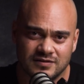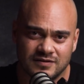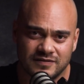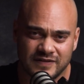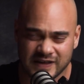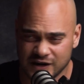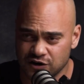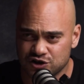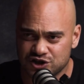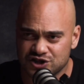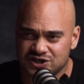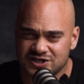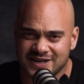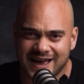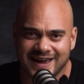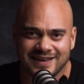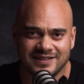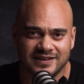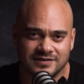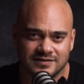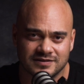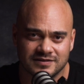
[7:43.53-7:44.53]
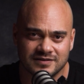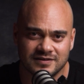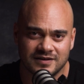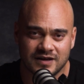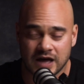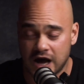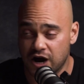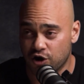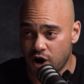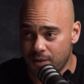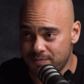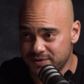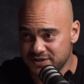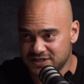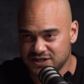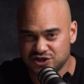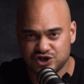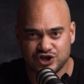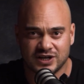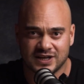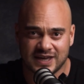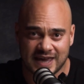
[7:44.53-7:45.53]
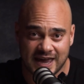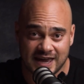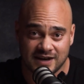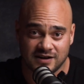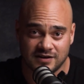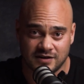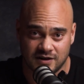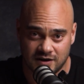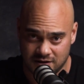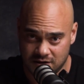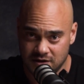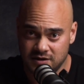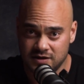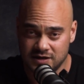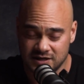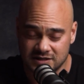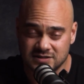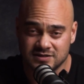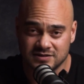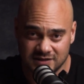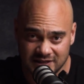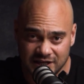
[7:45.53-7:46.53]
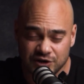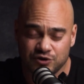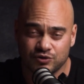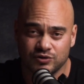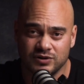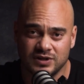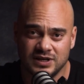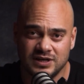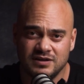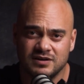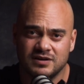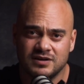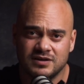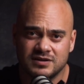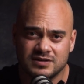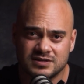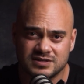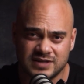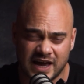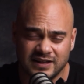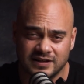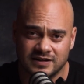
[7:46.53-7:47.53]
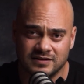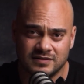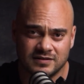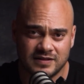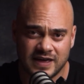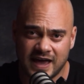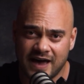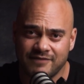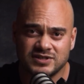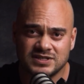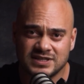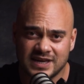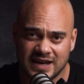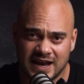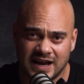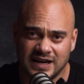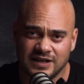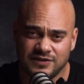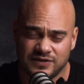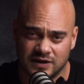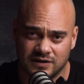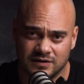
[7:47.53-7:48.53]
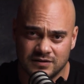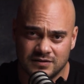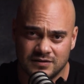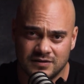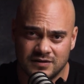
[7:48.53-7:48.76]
They are silent. Our opposition in Canada is literally silent. They haven't said anything.